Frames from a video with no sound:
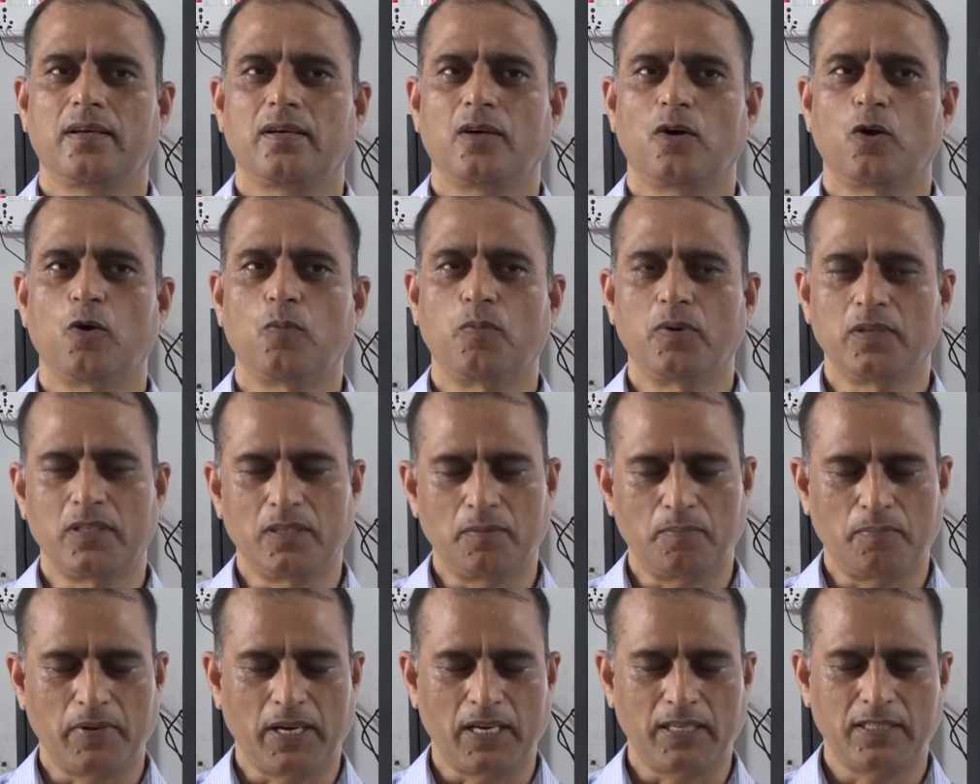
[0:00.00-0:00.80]
Open the
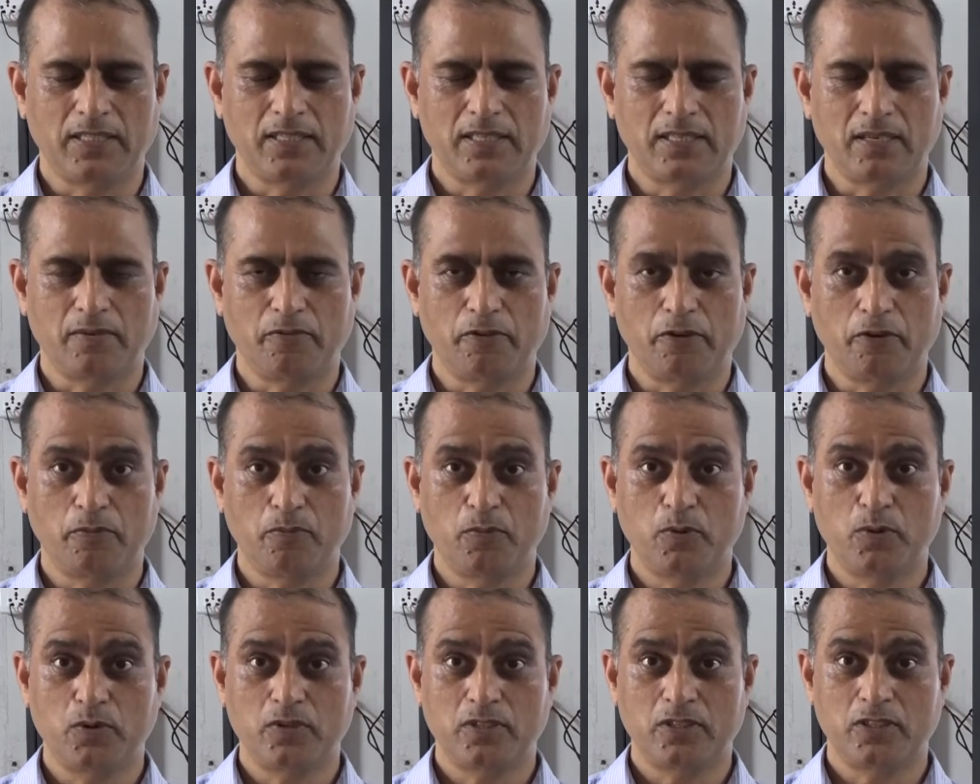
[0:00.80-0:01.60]
pages of your
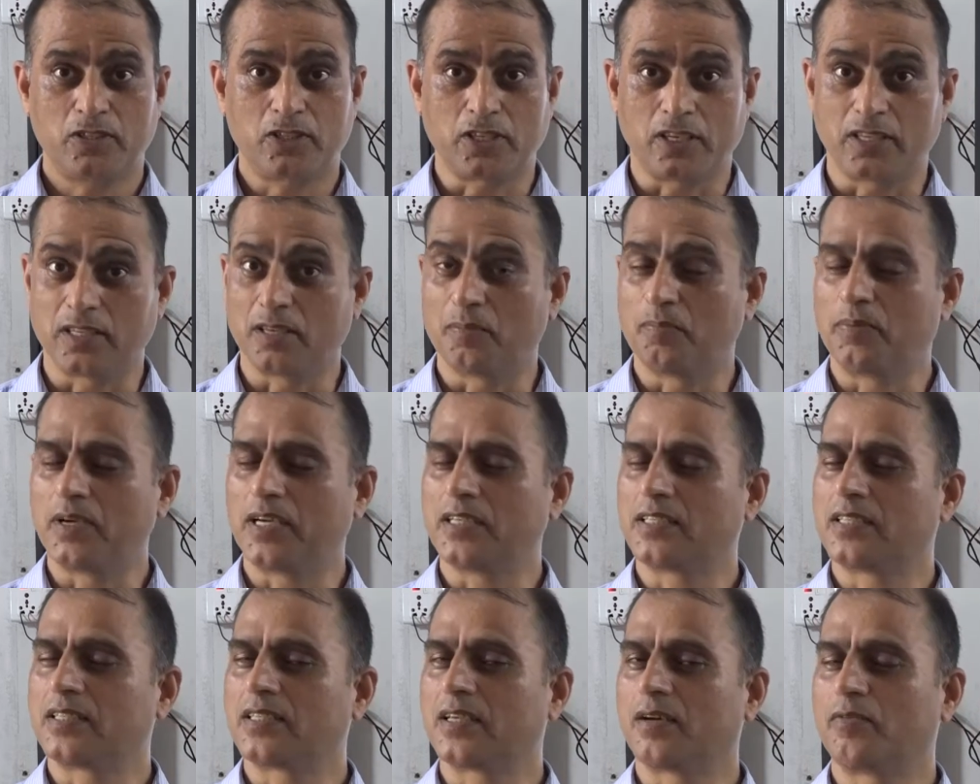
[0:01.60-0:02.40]
book. Turn the
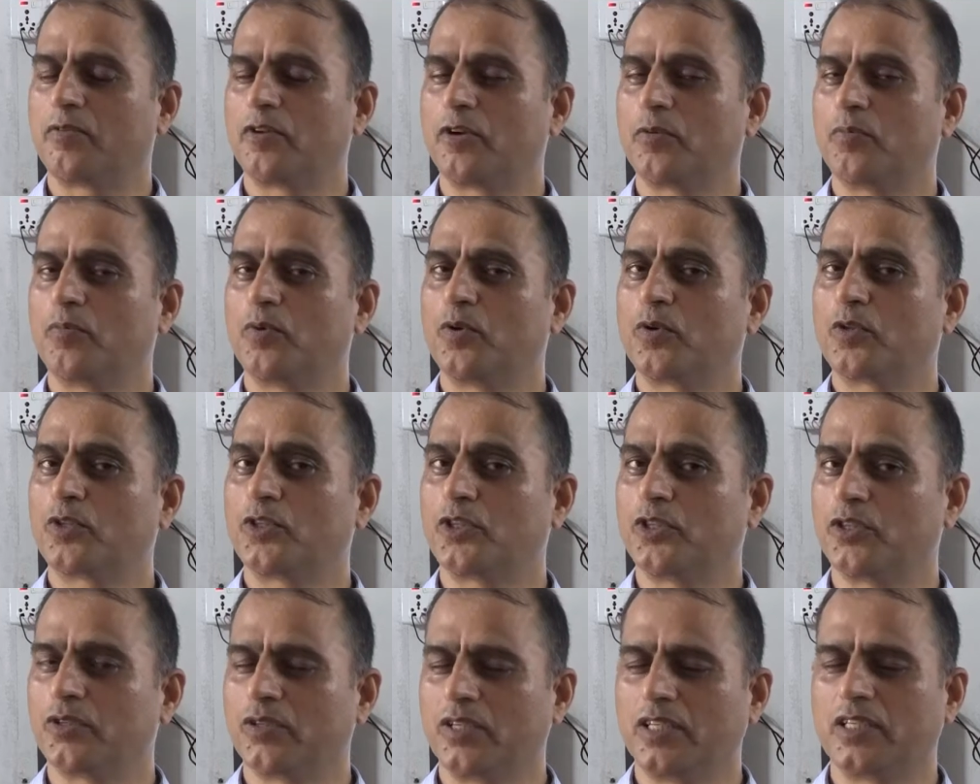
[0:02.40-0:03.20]
pages of your book
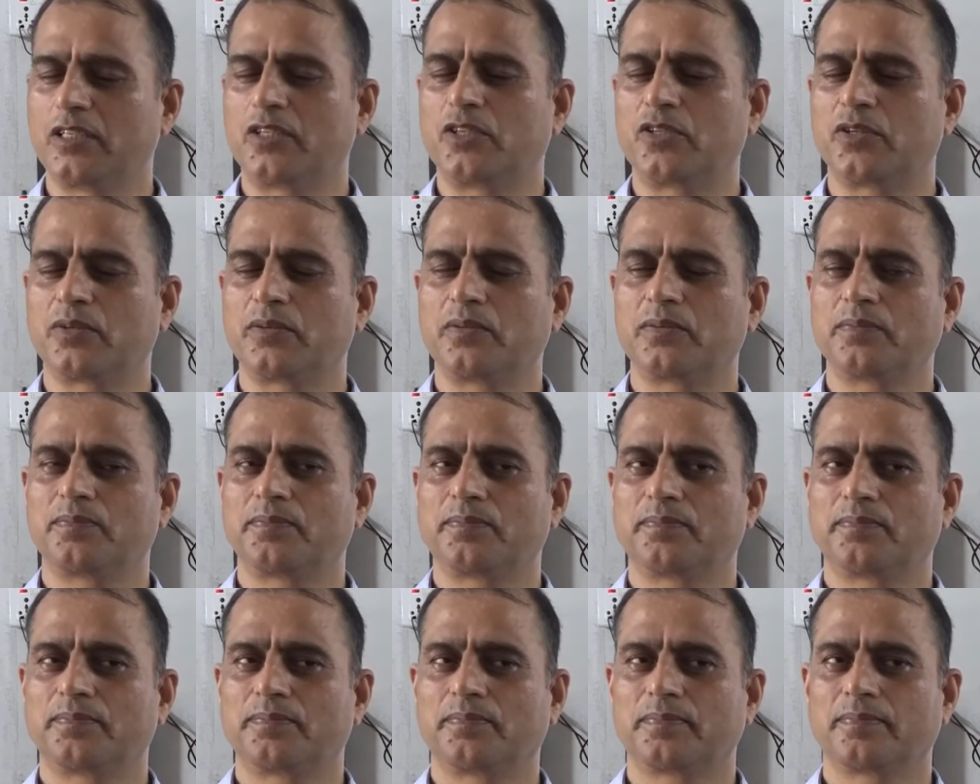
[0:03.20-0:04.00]
to Unit 2.